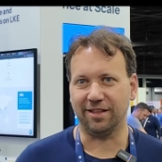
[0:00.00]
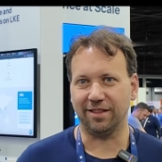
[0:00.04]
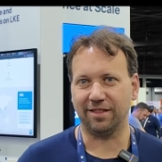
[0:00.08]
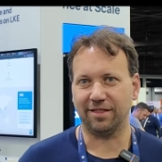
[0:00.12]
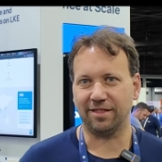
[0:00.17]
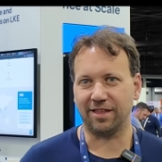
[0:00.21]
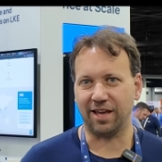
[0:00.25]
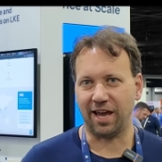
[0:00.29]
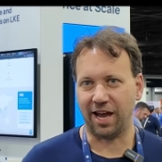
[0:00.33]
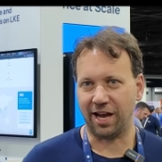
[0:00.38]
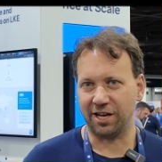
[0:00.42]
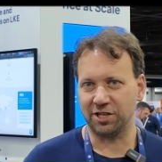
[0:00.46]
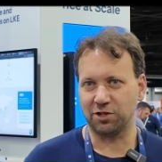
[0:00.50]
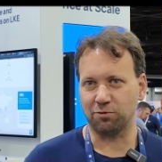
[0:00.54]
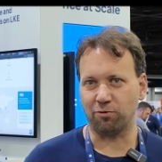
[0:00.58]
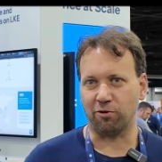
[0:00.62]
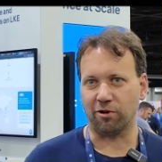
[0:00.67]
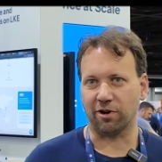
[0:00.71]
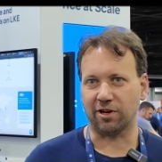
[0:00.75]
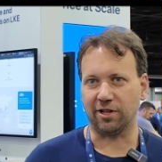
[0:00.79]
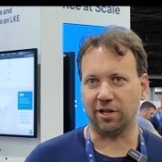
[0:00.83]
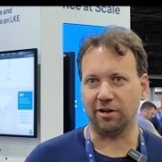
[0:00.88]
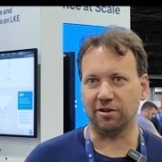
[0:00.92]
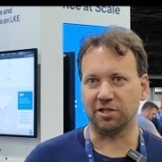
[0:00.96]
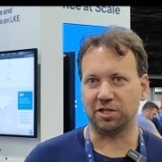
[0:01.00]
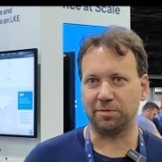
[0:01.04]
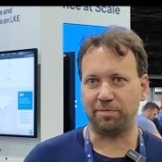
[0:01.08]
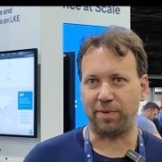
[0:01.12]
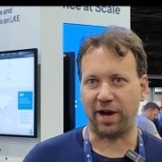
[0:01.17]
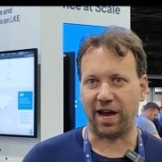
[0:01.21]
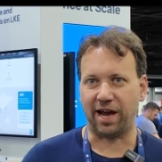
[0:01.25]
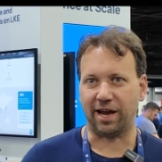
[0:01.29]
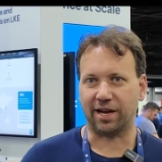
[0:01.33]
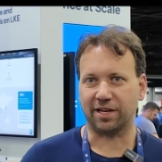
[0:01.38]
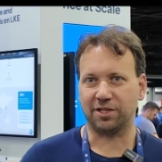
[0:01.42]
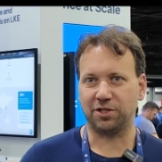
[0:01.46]
the edge workloads
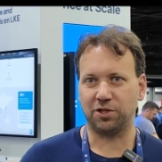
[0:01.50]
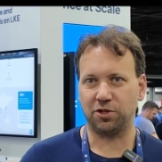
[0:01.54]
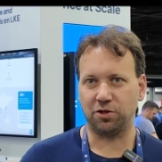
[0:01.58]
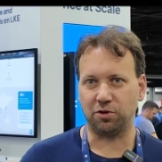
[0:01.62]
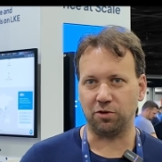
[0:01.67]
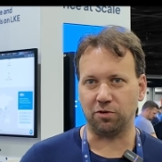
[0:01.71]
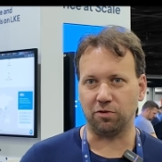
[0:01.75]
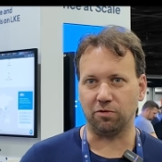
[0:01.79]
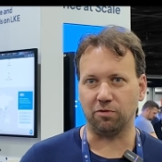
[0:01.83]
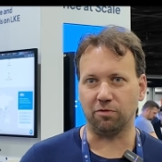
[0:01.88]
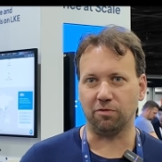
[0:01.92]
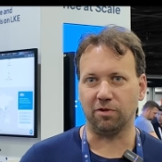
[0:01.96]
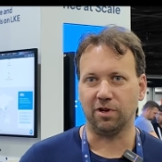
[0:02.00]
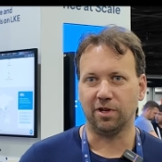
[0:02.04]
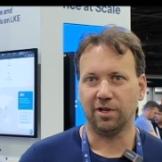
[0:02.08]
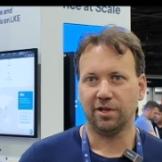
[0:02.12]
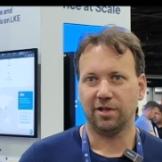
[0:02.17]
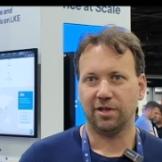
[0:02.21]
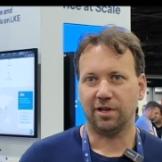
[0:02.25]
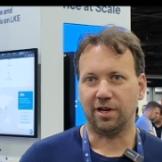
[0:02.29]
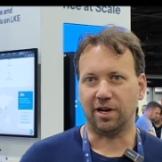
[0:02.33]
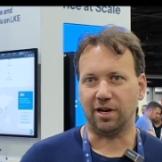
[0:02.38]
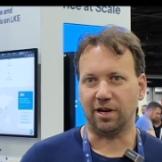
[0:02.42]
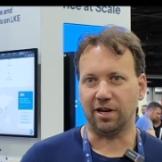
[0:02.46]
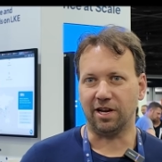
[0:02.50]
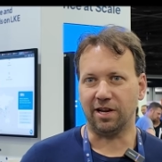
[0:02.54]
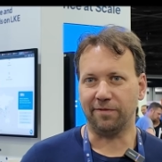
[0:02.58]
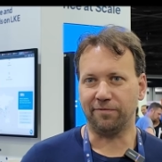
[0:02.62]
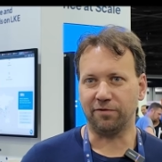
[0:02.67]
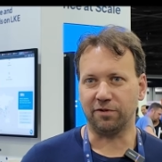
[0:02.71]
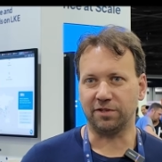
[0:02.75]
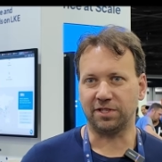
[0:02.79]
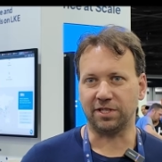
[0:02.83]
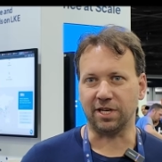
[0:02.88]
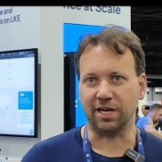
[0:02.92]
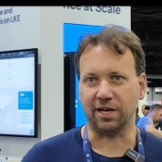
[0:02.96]
back to uh,
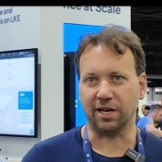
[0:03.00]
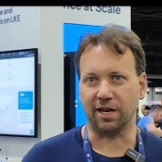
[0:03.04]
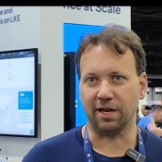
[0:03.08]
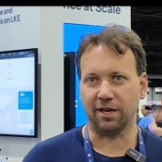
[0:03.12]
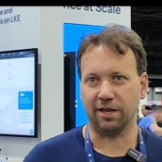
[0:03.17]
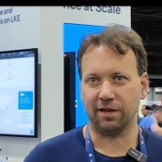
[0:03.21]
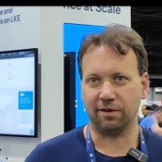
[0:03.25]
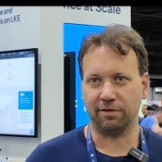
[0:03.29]
inferencing